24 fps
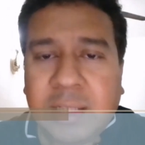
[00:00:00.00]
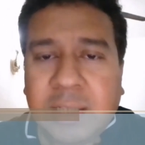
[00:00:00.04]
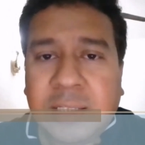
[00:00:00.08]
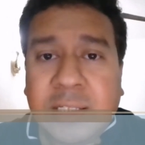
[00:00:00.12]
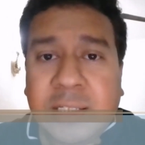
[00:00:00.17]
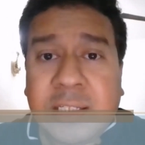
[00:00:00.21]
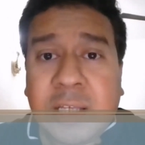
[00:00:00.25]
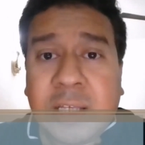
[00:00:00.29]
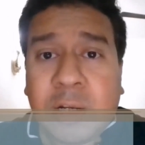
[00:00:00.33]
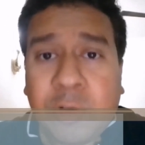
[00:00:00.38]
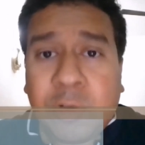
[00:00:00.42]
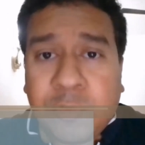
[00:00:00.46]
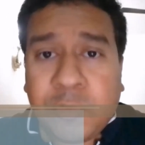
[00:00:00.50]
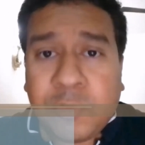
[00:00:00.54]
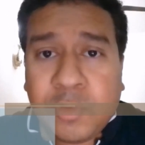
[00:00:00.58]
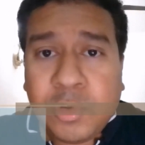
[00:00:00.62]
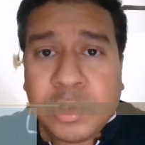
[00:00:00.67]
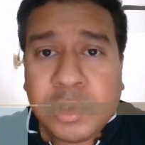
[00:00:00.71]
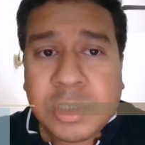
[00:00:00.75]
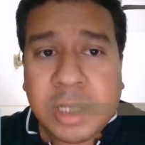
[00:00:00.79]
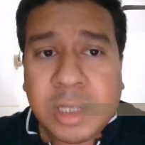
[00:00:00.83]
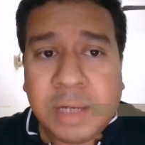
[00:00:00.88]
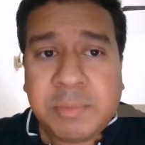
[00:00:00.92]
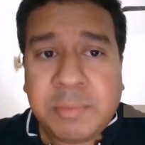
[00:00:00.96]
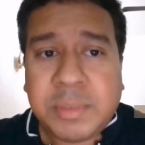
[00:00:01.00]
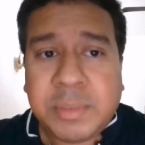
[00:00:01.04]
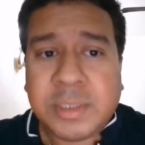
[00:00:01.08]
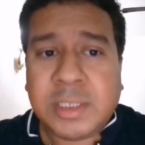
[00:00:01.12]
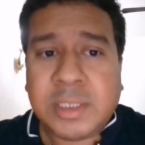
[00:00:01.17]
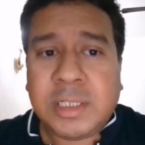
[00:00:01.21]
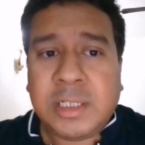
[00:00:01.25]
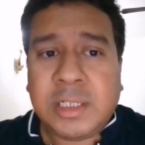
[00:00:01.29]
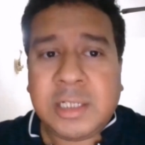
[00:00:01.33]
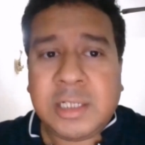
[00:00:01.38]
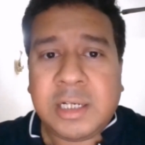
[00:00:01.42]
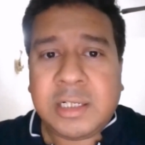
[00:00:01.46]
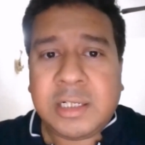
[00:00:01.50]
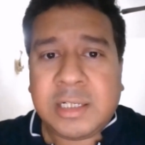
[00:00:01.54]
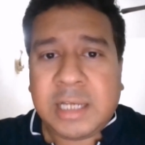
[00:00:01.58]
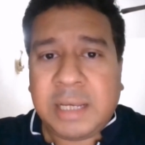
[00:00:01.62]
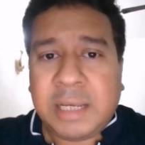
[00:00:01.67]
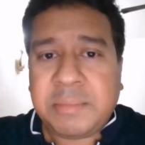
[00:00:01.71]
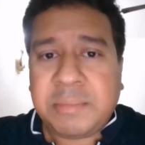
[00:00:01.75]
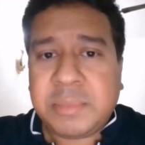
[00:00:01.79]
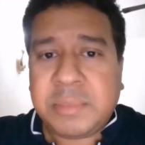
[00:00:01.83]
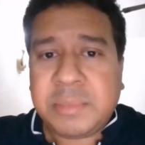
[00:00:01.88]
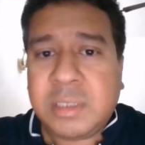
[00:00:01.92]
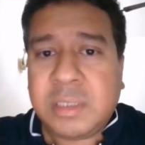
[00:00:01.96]
These are of course unprecedented
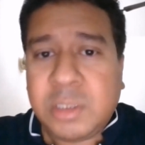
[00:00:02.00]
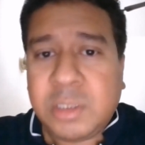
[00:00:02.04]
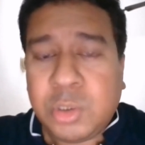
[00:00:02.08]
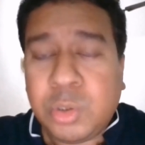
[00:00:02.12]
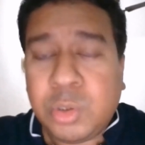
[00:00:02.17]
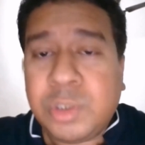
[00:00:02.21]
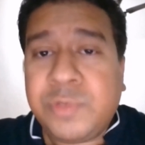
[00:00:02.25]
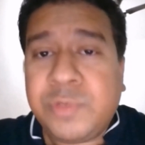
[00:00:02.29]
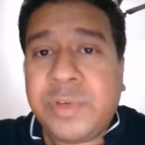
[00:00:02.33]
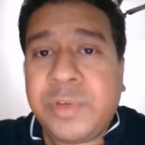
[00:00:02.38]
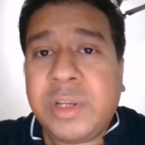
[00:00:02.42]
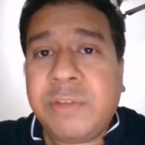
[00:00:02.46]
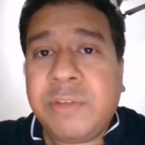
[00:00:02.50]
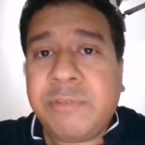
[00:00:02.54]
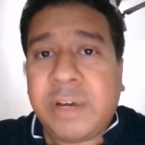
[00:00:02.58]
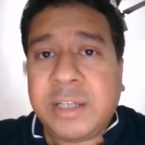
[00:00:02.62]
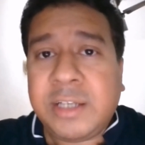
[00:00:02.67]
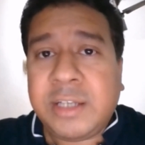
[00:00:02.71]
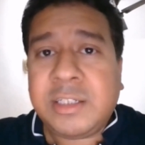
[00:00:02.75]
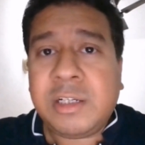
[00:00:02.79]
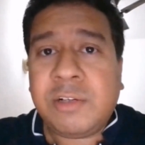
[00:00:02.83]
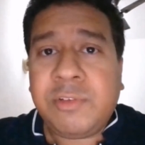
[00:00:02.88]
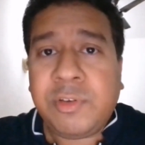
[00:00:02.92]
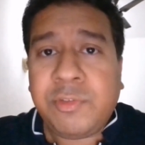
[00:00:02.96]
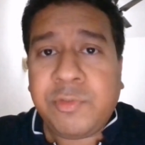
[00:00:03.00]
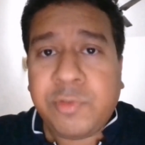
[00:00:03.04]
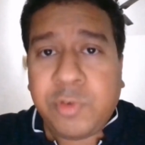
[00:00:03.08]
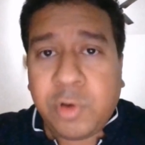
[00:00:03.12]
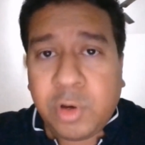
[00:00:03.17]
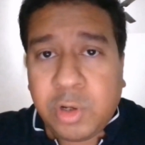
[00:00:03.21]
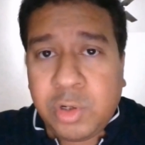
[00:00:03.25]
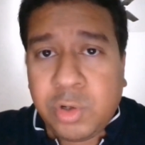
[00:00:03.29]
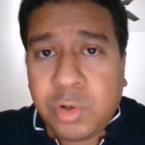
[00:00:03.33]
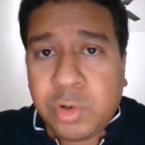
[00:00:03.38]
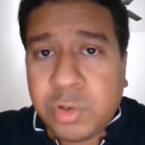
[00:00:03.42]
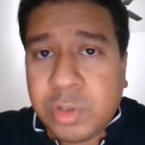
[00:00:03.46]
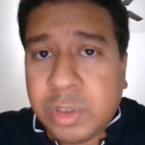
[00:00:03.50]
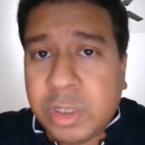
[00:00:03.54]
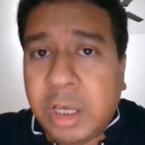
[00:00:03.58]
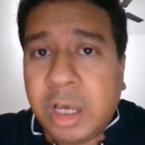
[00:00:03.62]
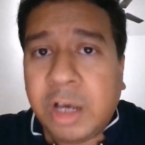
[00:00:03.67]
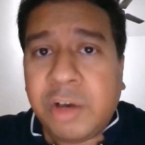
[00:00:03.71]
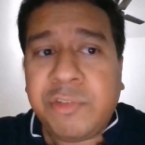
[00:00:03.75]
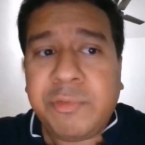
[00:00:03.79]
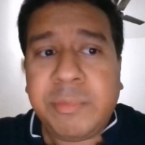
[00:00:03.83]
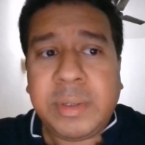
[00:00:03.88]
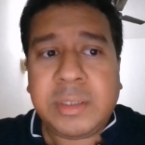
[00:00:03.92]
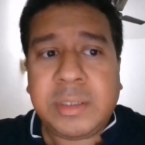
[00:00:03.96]
times, so it's very vital we follow
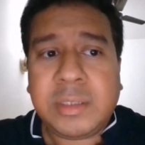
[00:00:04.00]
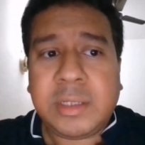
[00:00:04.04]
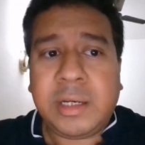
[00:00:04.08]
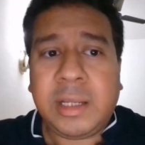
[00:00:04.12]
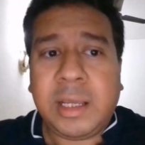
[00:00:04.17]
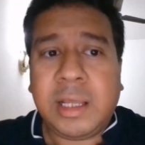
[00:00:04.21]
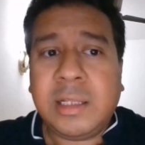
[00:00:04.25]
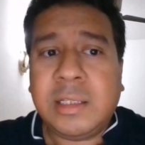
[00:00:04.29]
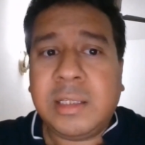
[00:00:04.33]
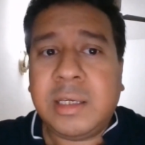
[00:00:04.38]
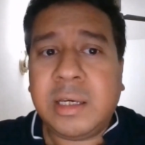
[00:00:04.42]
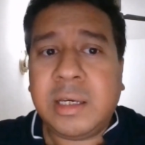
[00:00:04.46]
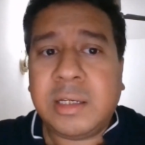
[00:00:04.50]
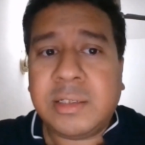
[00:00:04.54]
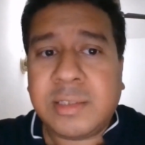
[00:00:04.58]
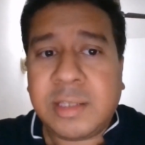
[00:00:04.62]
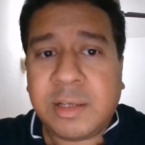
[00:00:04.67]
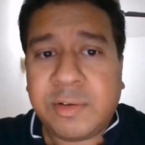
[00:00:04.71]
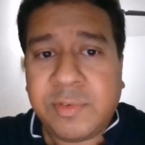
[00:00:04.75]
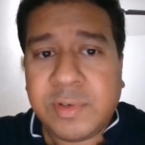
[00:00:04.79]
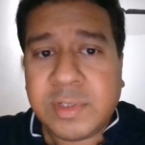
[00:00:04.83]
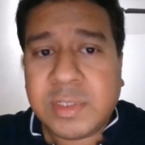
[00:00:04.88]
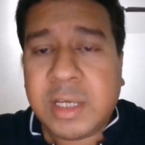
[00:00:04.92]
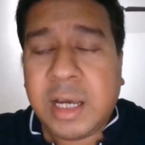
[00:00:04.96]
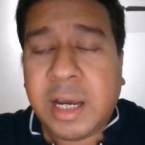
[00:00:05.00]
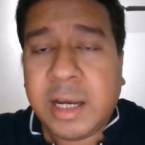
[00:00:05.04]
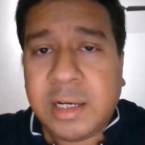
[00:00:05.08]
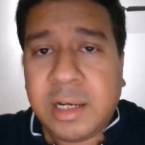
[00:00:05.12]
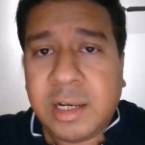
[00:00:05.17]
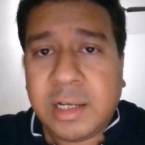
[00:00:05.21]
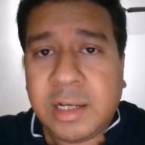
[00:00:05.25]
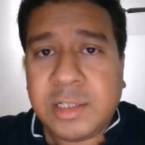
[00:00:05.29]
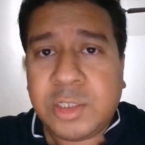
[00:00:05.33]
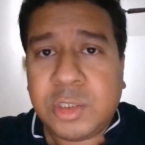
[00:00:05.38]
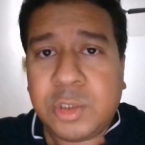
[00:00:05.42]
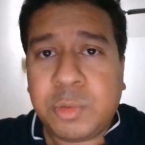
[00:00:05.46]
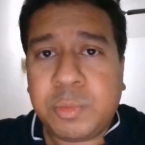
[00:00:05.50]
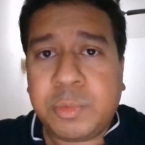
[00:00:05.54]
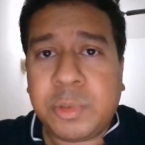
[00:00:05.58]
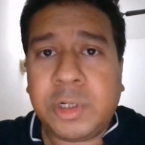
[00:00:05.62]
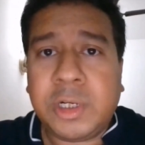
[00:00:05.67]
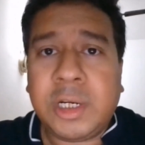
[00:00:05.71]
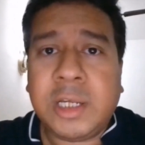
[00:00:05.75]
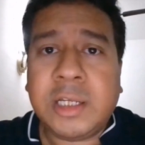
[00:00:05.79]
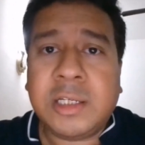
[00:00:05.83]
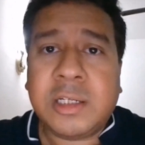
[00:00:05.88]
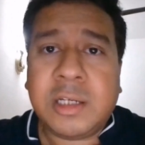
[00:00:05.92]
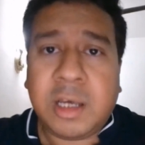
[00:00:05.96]
government and healthcare service guidelines to
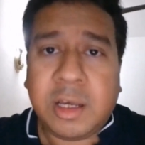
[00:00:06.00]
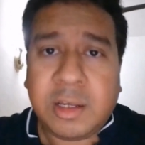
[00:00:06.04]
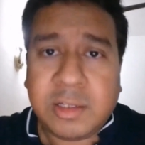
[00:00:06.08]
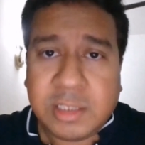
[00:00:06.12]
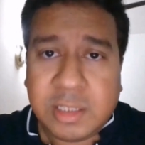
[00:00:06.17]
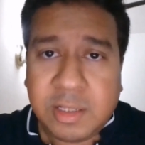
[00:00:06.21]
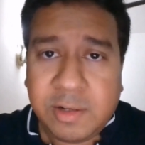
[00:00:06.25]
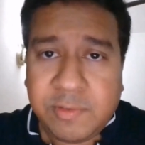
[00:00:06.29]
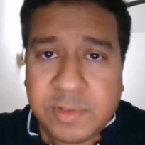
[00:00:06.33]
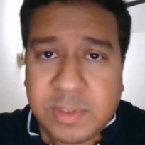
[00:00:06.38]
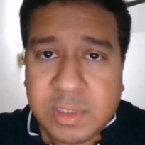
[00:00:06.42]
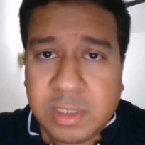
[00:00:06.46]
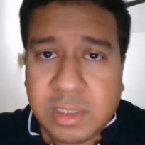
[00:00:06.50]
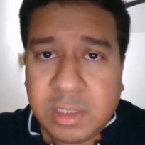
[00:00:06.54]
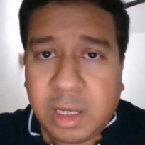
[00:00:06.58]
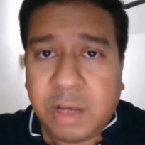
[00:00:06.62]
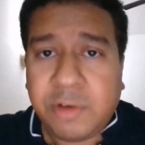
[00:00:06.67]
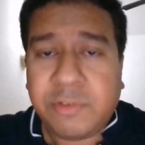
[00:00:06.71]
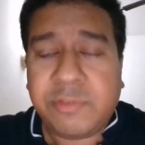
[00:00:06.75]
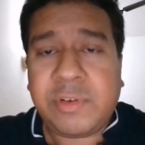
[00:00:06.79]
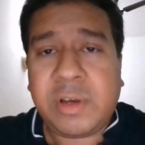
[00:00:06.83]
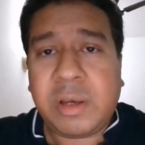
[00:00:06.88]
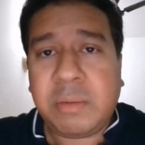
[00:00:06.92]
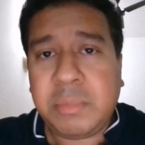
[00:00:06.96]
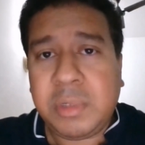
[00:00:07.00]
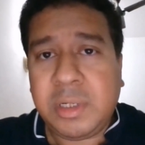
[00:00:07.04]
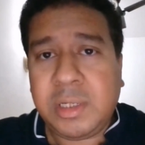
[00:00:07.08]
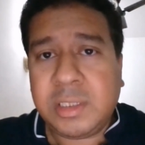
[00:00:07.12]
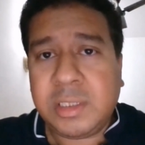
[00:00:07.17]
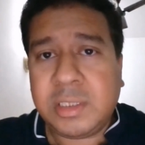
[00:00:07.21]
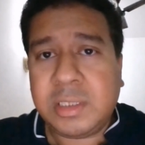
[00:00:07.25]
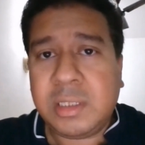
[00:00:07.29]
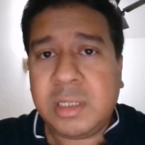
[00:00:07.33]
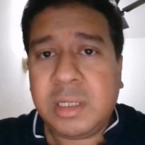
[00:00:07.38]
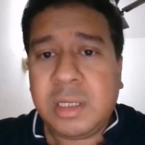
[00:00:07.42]
protect ourselves, our families,